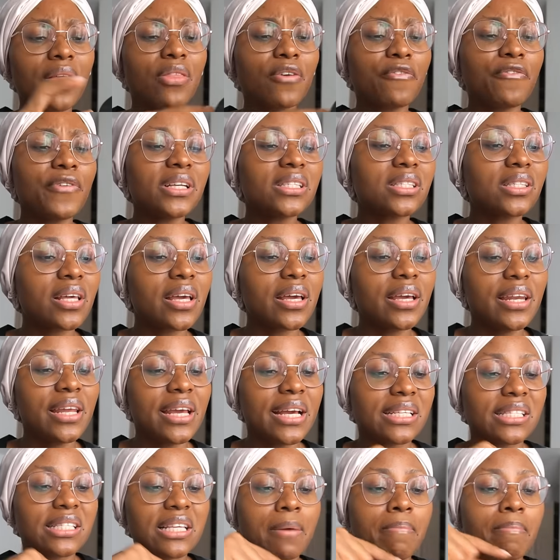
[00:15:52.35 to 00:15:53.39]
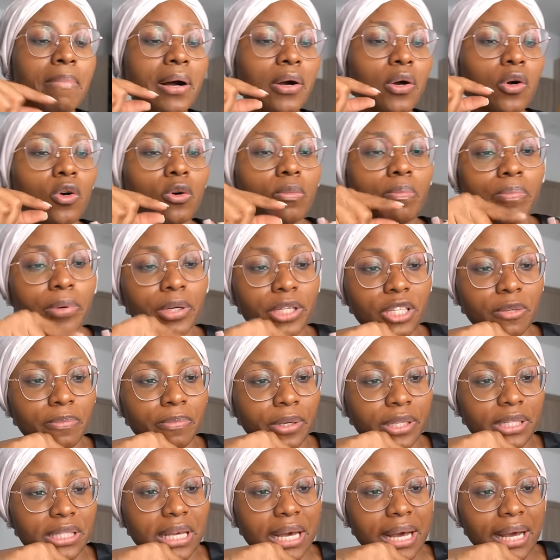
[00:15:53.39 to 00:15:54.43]
The first thing in here is their mango body
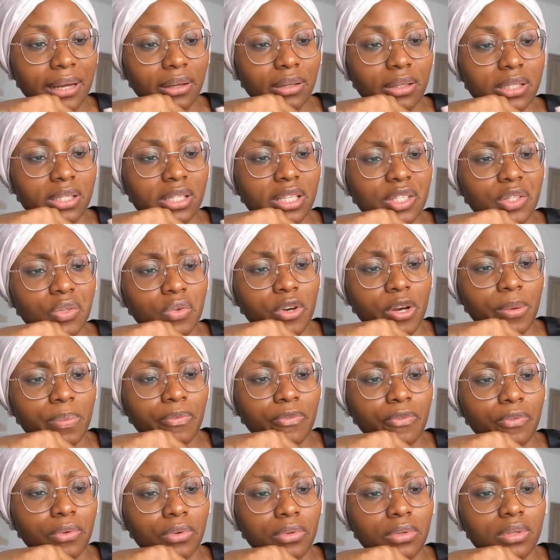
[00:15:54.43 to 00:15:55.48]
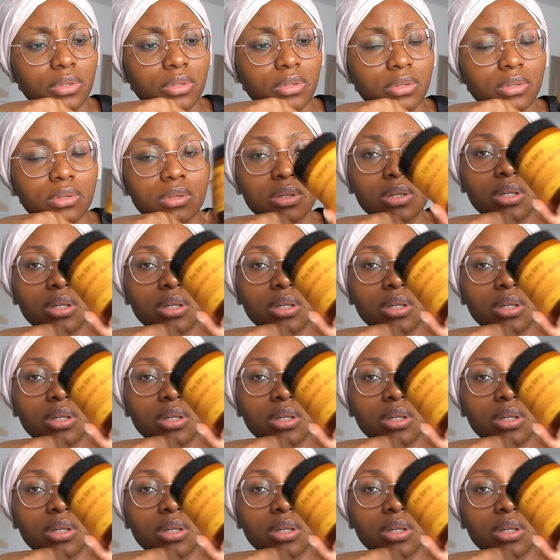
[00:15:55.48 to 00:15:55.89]
butter. It says grapefruit.